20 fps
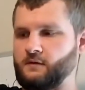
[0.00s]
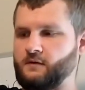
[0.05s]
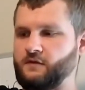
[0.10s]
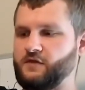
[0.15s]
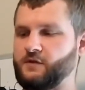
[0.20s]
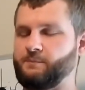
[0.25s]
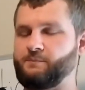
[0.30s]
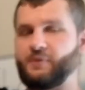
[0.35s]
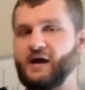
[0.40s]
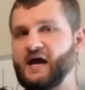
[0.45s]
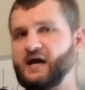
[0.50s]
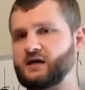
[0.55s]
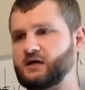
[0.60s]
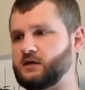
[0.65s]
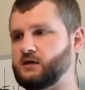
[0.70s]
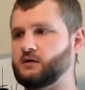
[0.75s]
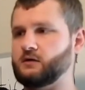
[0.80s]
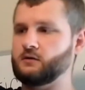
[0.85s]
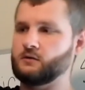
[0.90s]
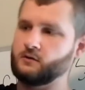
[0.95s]
the back
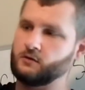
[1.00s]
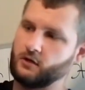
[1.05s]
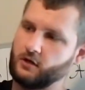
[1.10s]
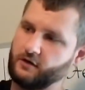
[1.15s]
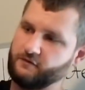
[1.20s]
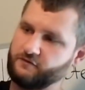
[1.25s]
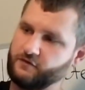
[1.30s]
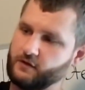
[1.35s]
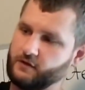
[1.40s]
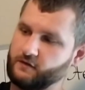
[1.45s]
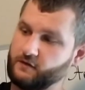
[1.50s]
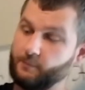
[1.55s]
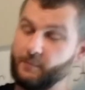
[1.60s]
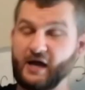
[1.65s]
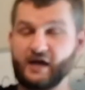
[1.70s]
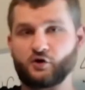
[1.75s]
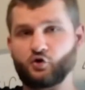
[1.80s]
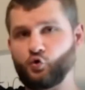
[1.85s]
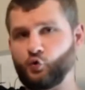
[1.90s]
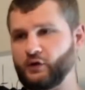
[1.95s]
of the
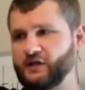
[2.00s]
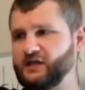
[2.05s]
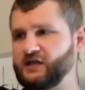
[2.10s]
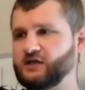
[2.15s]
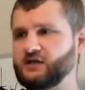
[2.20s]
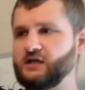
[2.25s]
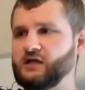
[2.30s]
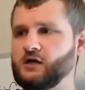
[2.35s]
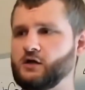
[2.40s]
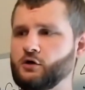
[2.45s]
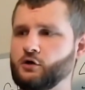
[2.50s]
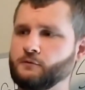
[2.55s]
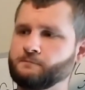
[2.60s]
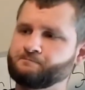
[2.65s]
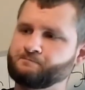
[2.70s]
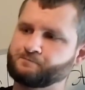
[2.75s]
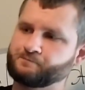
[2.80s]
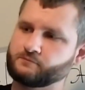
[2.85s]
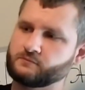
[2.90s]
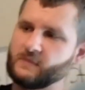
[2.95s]
back quillion here.
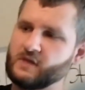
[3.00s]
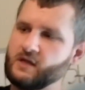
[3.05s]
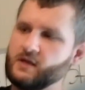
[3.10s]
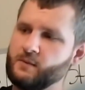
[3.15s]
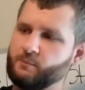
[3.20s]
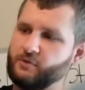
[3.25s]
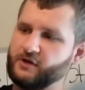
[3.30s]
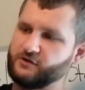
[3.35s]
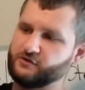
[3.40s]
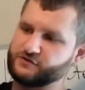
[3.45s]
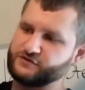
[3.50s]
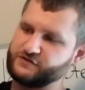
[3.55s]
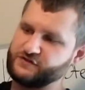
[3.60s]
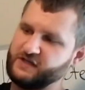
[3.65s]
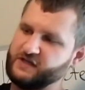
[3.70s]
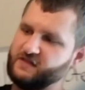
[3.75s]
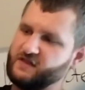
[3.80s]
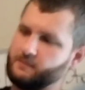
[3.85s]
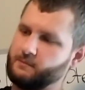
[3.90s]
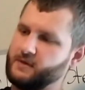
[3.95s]
but you'll
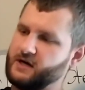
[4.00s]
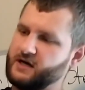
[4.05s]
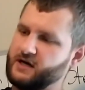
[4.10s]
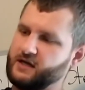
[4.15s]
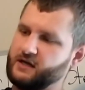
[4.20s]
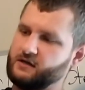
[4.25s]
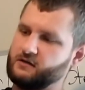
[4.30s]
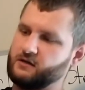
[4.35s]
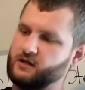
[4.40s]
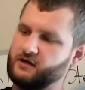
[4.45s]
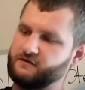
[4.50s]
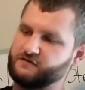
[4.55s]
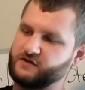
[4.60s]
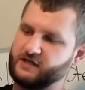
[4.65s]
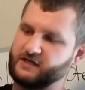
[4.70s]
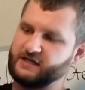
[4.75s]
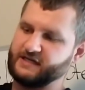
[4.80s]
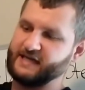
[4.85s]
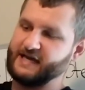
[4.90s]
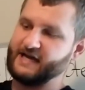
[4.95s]
see that my glove
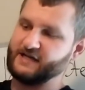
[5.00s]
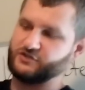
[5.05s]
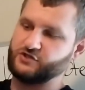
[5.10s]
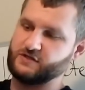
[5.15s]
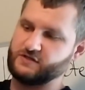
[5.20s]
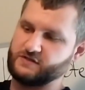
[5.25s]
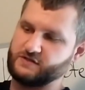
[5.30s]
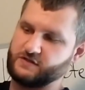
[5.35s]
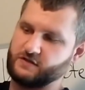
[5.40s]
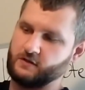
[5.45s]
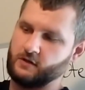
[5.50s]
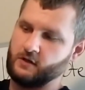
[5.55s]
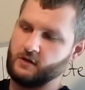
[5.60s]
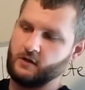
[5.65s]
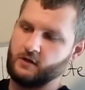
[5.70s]
kind of catches